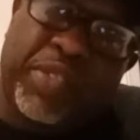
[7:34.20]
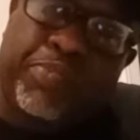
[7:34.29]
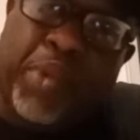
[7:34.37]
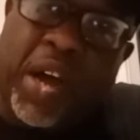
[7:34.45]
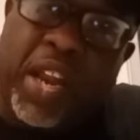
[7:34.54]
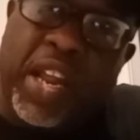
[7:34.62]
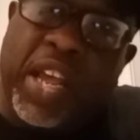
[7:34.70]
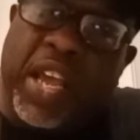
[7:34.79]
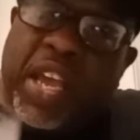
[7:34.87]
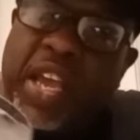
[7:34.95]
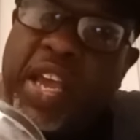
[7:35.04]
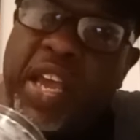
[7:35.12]
But
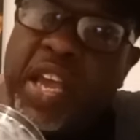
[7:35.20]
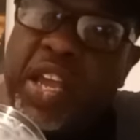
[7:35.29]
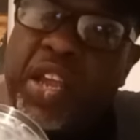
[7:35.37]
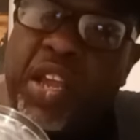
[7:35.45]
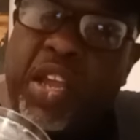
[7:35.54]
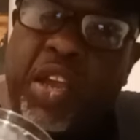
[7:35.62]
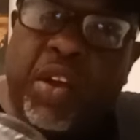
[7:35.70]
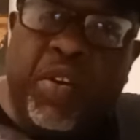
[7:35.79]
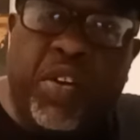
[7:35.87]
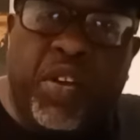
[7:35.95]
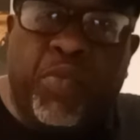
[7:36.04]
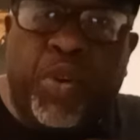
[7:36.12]

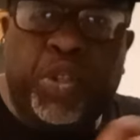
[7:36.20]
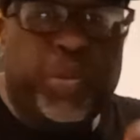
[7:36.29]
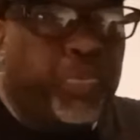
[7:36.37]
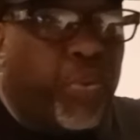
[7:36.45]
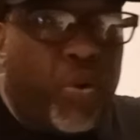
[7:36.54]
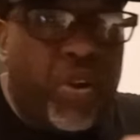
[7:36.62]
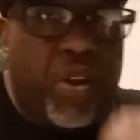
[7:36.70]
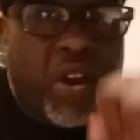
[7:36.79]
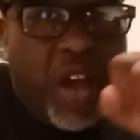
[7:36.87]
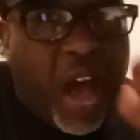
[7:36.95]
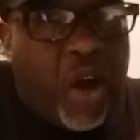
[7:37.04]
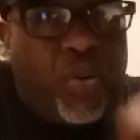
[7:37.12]
once you pour
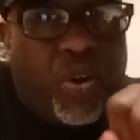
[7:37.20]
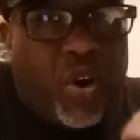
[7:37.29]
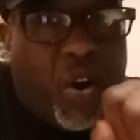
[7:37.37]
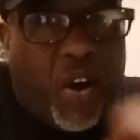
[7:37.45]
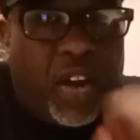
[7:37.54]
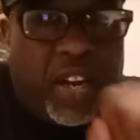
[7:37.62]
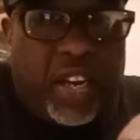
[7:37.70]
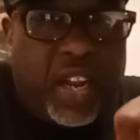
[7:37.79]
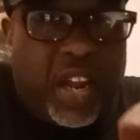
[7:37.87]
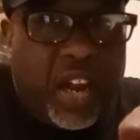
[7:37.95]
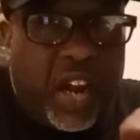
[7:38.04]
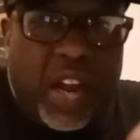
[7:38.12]
your alcohol in
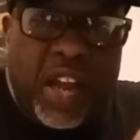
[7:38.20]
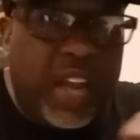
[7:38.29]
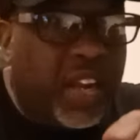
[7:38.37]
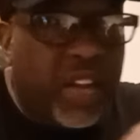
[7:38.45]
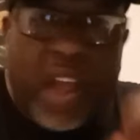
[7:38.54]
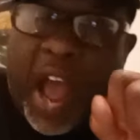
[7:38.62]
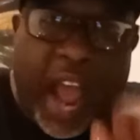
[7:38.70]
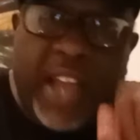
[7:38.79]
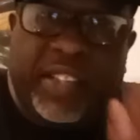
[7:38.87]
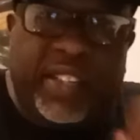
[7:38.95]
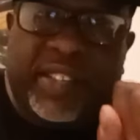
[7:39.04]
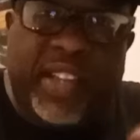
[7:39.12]
there, your
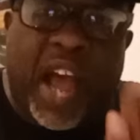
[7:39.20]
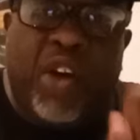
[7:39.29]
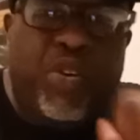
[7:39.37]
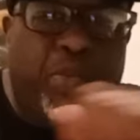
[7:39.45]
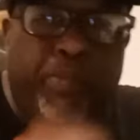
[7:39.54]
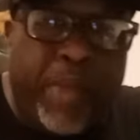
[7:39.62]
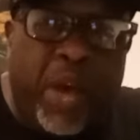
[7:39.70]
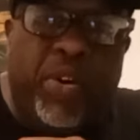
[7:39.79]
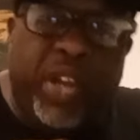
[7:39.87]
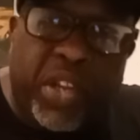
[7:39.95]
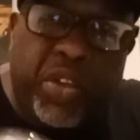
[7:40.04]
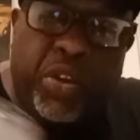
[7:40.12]
ice is not going to
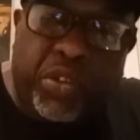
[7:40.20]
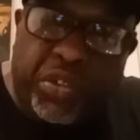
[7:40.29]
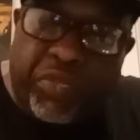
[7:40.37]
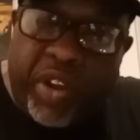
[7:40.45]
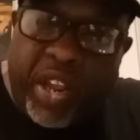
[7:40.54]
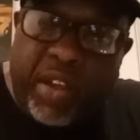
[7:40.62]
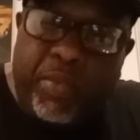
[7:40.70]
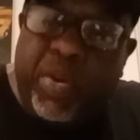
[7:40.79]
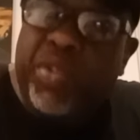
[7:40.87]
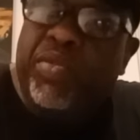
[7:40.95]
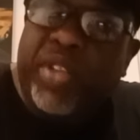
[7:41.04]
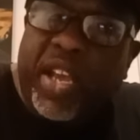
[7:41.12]
melt in your drink where
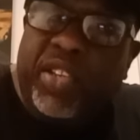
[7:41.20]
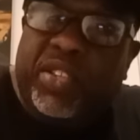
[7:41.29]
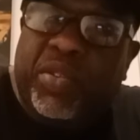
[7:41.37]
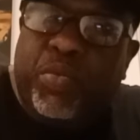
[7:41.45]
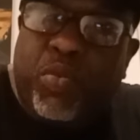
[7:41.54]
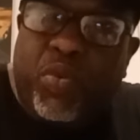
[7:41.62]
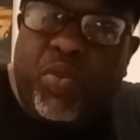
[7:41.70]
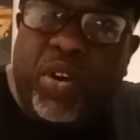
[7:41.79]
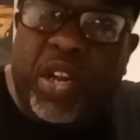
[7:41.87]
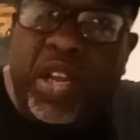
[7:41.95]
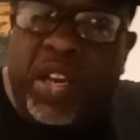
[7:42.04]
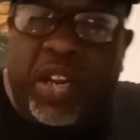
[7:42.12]
you taste the water
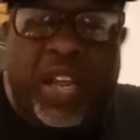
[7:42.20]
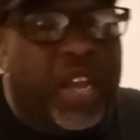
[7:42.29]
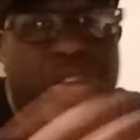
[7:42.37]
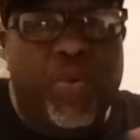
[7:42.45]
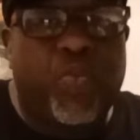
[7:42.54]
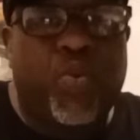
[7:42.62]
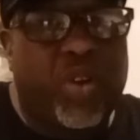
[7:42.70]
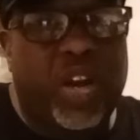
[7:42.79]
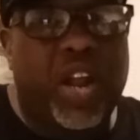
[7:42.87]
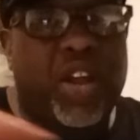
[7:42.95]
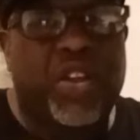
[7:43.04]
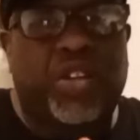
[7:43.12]
and it ain't going to water
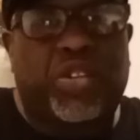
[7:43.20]
down your